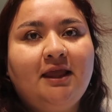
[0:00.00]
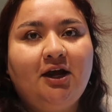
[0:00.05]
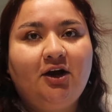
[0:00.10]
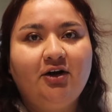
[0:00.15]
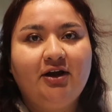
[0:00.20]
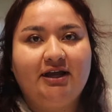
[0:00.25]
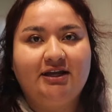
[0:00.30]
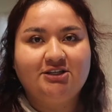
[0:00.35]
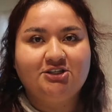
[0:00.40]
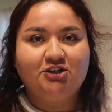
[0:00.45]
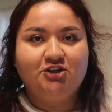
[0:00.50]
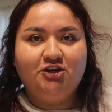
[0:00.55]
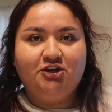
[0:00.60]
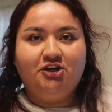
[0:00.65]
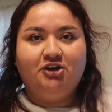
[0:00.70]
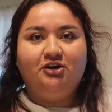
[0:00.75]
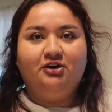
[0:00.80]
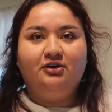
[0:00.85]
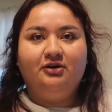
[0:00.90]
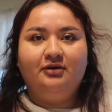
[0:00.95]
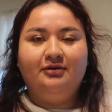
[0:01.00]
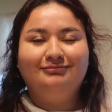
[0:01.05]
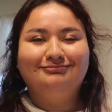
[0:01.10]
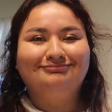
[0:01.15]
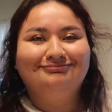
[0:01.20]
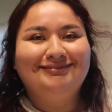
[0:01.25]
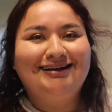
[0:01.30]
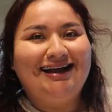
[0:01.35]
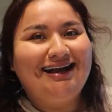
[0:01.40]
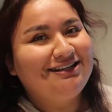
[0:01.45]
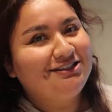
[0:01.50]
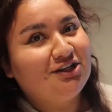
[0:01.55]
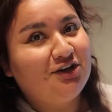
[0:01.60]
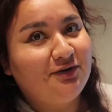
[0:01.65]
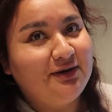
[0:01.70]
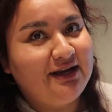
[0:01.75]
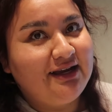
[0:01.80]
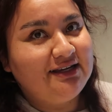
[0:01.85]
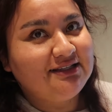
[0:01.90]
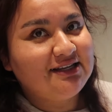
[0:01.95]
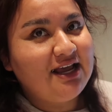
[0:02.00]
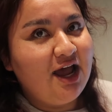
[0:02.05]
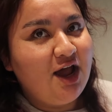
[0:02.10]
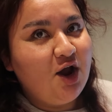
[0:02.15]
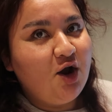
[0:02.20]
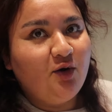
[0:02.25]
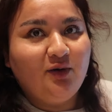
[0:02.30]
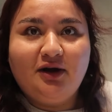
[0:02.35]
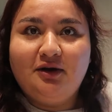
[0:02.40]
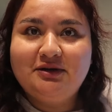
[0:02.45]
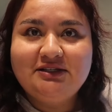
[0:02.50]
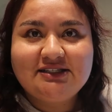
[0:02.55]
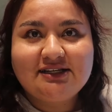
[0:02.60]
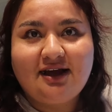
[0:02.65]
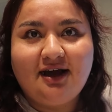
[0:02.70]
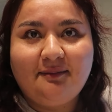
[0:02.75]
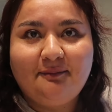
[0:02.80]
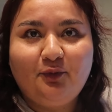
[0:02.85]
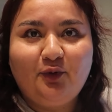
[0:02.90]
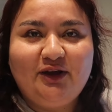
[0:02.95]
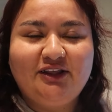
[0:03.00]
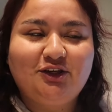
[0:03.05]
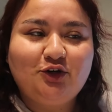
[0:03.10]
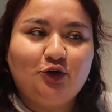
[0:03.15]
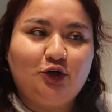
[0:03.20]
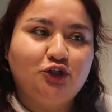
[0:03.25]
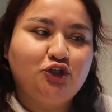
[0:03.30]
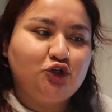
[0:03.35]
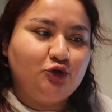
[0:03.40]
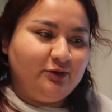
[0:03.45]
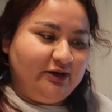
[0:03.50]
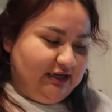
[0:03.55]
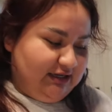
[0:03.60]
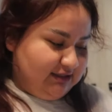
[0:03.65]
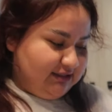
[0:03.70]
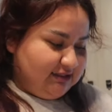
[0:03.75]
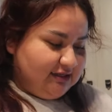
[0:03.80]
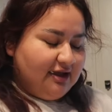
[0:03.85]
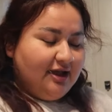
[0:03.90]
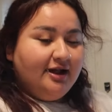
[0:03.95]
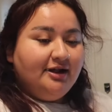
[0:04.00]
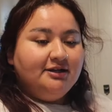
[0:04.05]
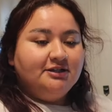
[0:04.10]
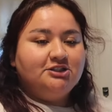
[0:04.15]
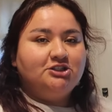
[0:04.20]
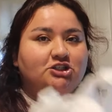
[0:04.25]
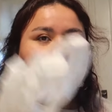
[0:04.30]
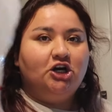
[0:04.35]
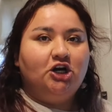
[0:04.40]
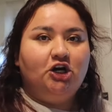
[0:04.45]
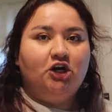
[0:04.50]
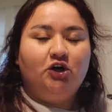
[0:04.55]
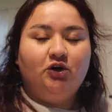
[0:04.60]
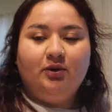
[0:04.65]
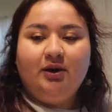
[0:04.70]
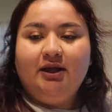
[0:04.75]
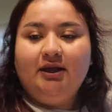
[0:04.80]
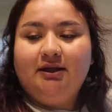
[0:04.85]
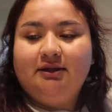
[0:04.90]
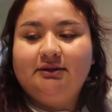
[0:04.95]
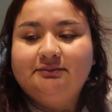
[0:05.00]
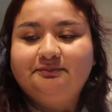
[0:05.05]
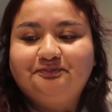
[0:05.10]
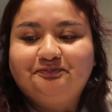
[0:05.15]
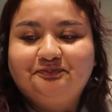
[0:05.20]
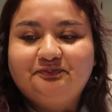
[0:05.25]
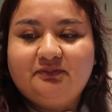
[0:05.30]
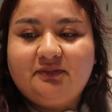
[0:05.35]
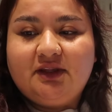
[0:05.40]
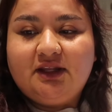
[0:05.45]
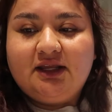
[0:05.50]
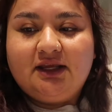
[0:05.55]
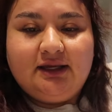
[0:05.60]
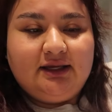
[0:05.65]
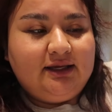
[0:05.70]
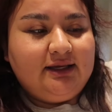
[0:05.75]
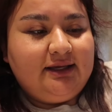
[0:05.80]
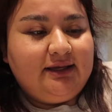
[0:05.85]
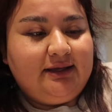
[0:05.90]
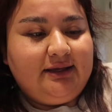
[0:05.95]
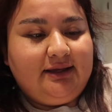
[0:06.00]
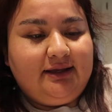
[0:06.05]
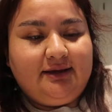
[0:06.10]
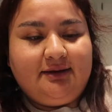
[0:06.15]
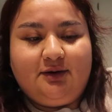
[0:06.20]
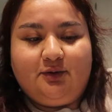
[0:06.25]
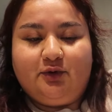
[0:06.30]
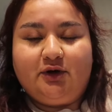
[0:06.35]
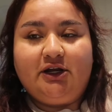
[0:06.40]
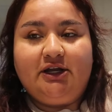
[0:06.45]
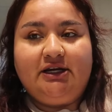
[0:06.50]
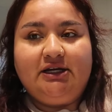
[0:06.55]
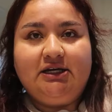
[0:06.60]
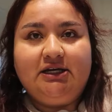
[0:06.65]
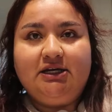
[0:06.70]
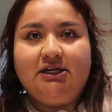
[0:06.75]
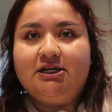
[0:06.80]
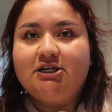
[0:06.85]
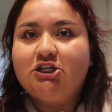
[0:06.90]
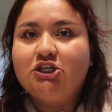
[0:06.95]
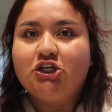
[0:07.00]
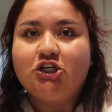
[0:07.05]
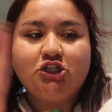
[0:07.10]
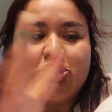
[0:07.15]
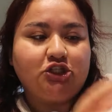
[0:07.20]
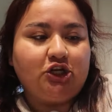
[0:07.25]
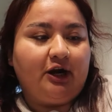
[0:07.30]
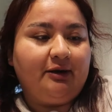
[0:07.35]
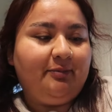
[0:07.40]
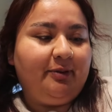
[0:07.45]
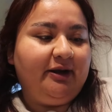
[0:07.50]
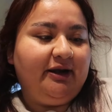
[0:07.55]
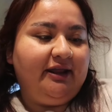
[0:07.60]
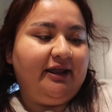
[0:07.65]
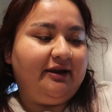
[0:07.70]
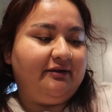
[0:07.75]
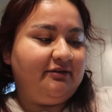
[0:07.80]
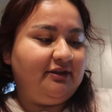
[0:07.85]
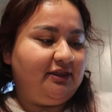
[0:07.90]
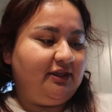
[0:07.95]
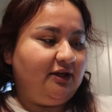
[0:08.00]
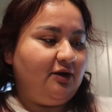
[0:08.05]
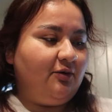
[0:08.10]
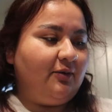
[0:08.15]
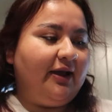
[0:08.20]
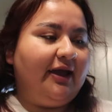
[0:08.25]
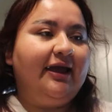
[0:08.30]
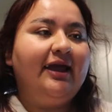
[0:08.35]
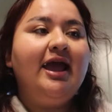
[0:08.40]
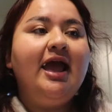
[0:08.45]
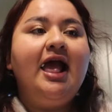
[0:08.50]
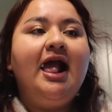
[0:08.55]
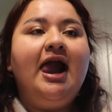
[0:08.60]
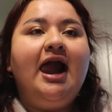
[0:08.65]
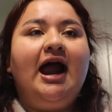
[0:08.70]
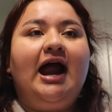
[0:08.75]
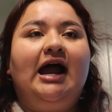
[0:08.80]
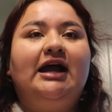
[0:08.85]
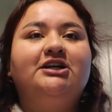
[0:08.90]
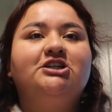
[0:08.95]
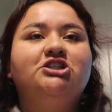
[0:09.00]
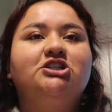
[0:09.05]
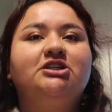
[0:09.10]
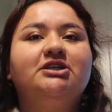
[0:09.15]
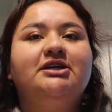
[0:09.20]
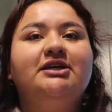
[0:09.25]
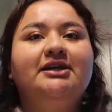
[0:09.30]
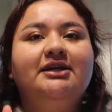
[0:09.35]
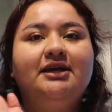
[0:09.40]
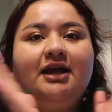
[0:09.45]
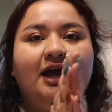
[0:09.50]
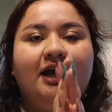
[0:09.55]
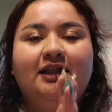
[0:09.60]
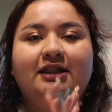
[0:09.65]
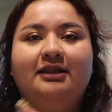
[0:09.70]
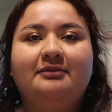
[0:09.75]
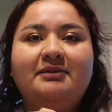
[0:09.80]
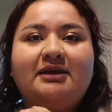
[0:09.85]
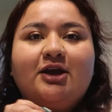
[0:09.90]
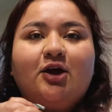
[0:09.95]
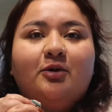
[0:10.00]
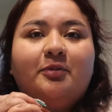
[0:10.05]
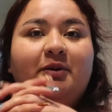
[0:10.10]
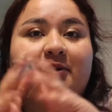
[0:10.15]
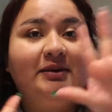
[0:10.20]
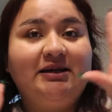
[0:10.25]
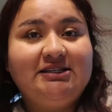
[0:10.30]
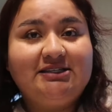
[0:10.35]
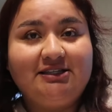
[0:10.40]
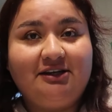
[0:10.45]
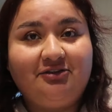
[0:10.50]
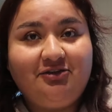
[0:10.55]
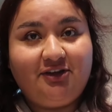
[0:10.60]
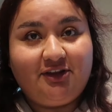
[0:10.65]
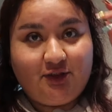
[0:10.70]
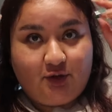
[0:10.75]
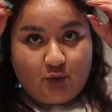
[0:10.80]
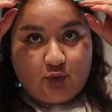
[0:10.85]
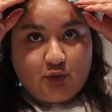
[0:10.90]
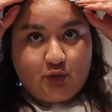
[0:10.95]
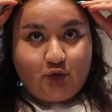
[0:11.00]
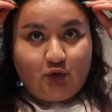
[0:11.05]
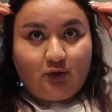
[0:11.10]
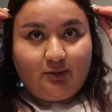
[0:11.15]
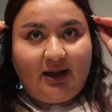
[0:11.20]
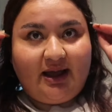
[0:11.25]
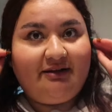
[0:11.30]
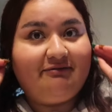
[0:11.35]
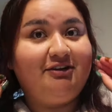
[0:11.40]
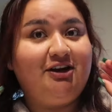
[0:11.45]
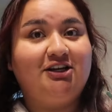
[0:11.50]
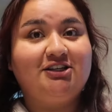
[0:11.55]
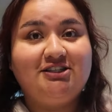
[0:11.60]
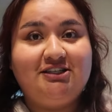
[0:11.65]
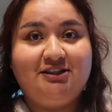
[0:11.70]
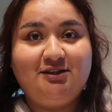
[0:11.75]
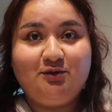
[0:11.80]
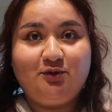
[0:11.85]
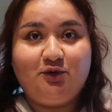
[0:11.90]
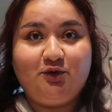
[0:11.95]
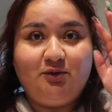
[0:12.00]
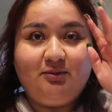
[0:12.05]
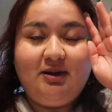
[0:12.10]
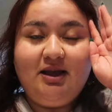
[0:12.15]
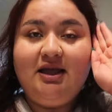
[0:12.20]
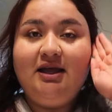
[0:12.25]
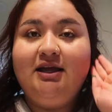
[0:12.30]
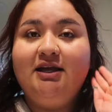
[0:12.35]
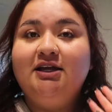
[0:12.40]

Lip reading: Okay, so you know, as always, we always come with groceries. So we're gonna start putting everything away. Actually, let me go put my stuff in the room. I have not seen the room.